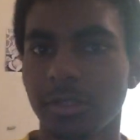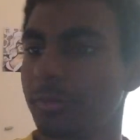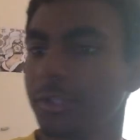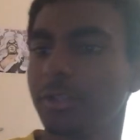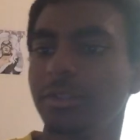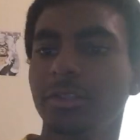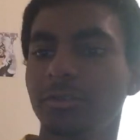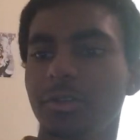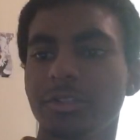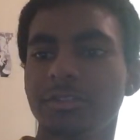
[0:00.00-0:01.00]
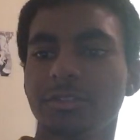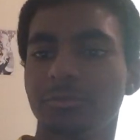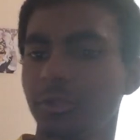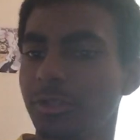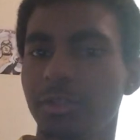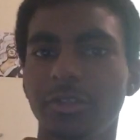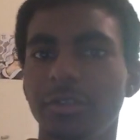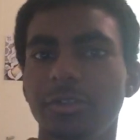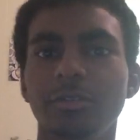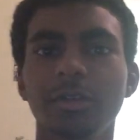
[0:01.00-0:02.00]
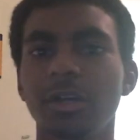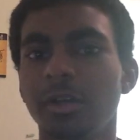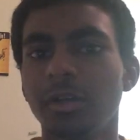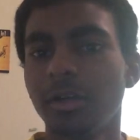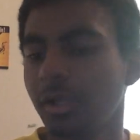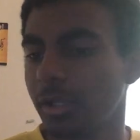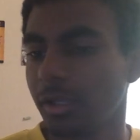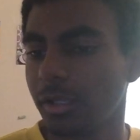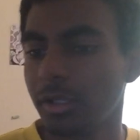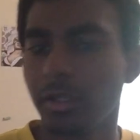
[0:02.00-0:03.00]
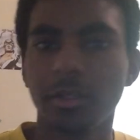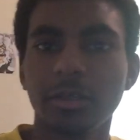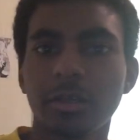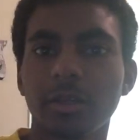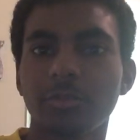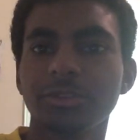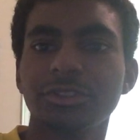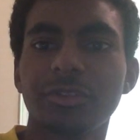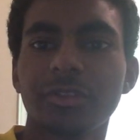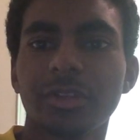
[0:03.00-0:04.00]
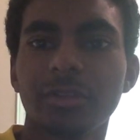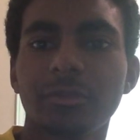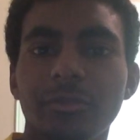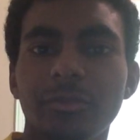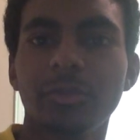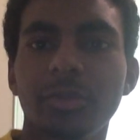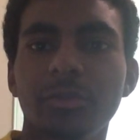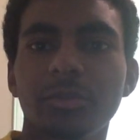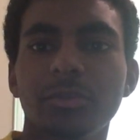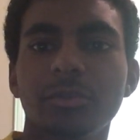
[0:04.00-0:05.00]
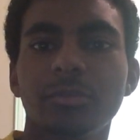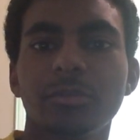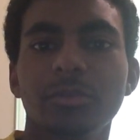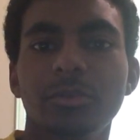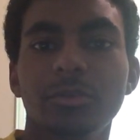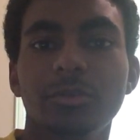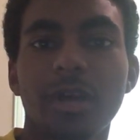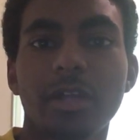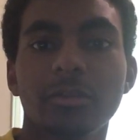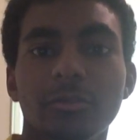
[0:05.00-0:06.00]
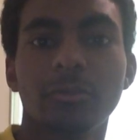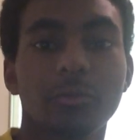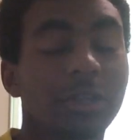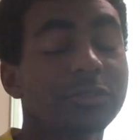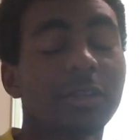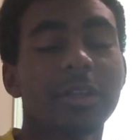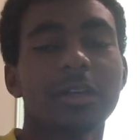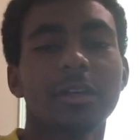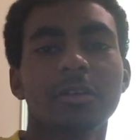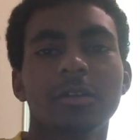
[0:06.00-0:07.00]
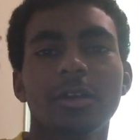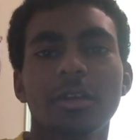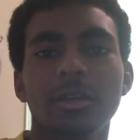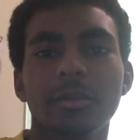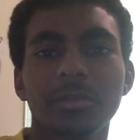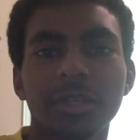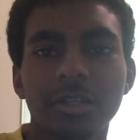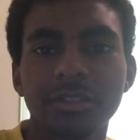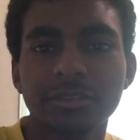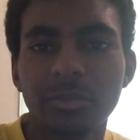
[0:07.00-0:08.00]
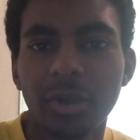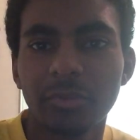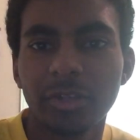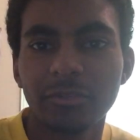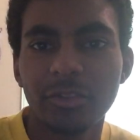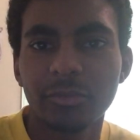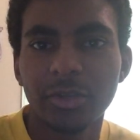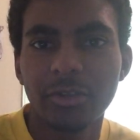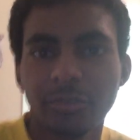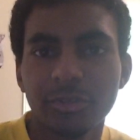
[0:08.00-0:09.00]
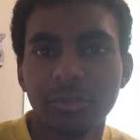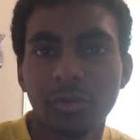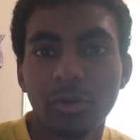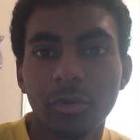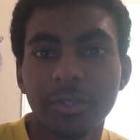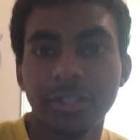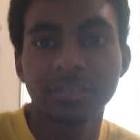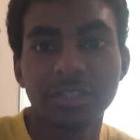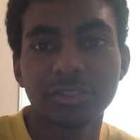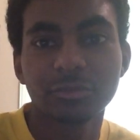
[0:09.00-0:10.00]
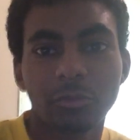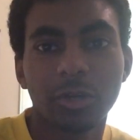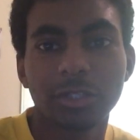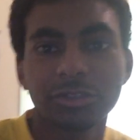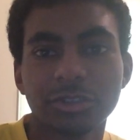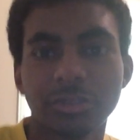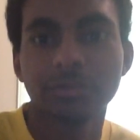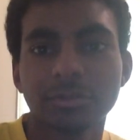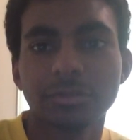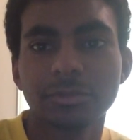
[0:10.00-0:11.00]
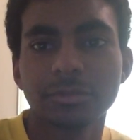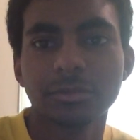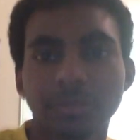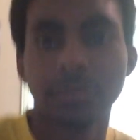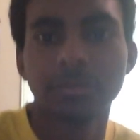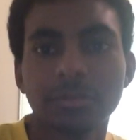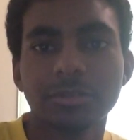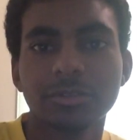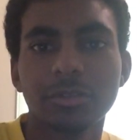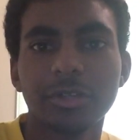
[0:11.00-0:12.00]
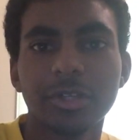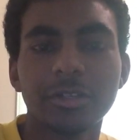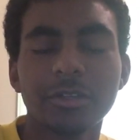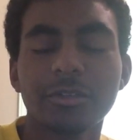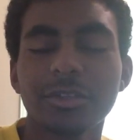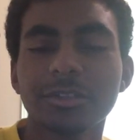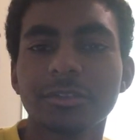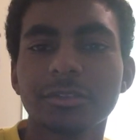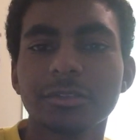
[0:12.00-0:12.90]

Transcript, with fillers: I'm gonna continue on this, and we're gonna continue, and uh, I'm gonna share the link with a few people who I know don't watch right now because they probably have nothing better to do or because they just want to watch. Let's go in here and do this.